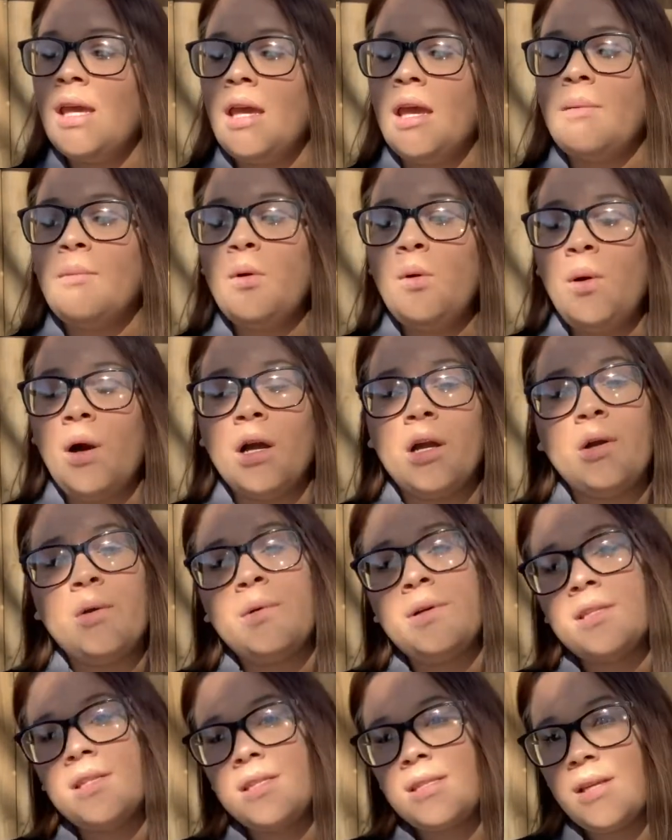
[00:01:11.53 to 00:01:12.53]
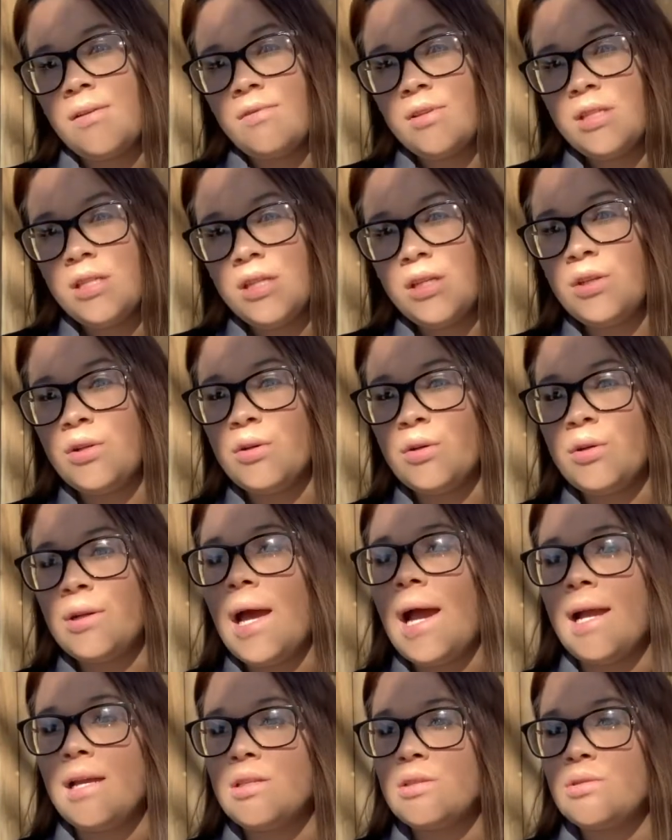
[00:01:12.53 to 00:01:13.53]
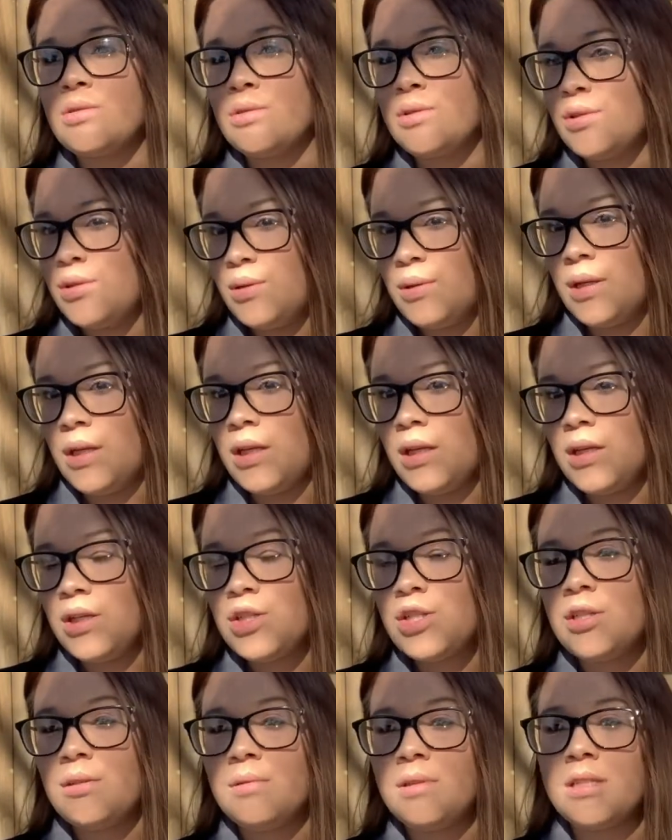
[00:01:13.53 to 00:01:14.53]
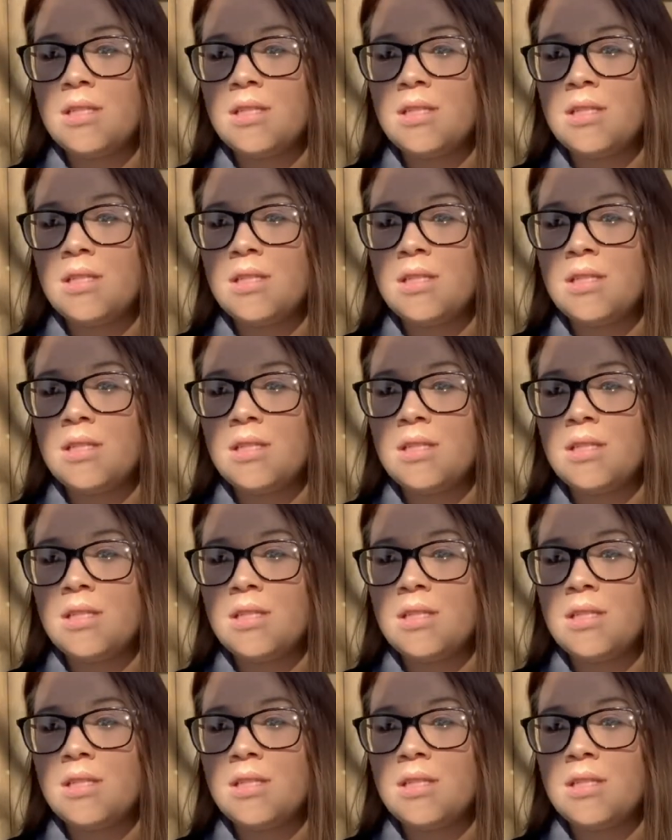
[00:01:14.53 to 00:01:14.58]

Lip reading: Emma Walker was a 17-year-old high school student. She was a